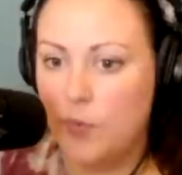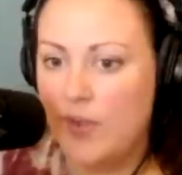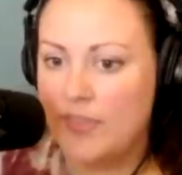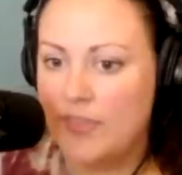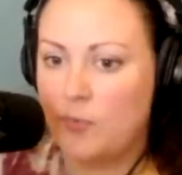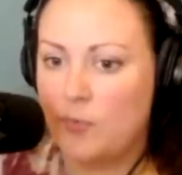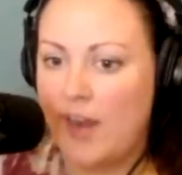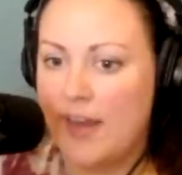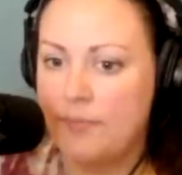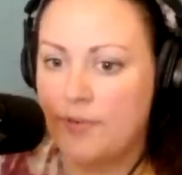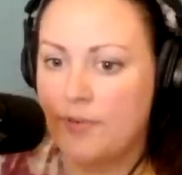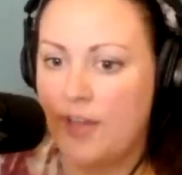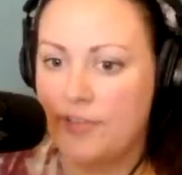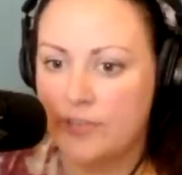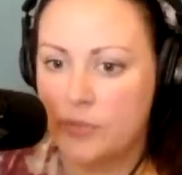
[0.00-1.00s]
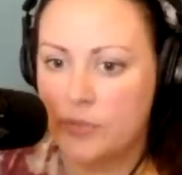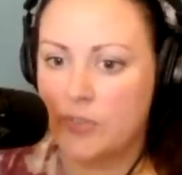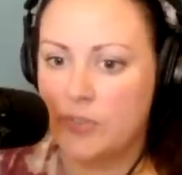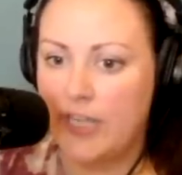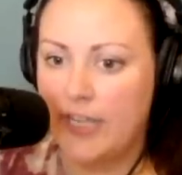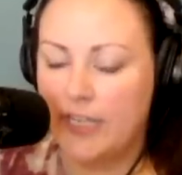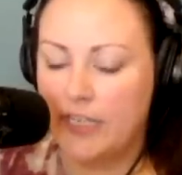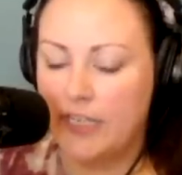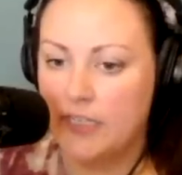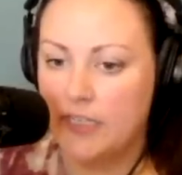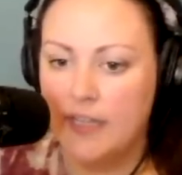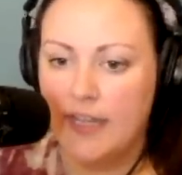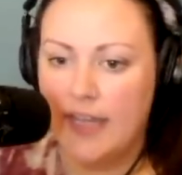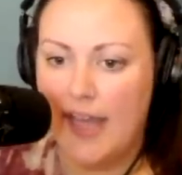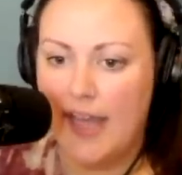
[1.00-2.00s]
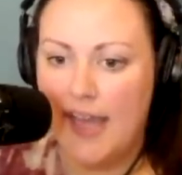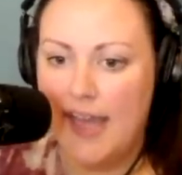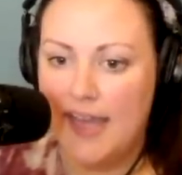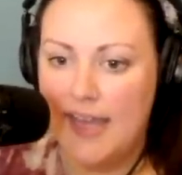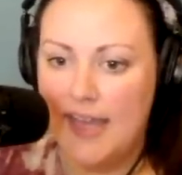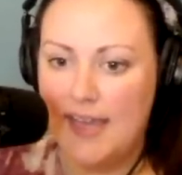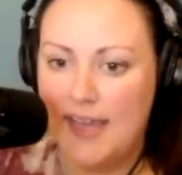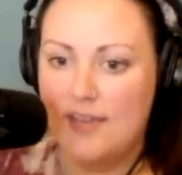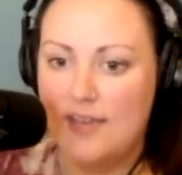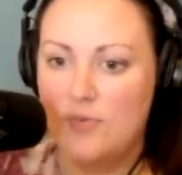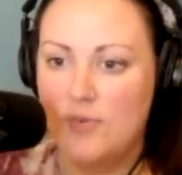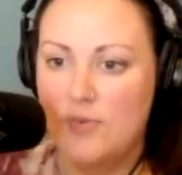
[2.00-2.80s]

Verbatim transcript: when the Wright brothers were like, "Hey,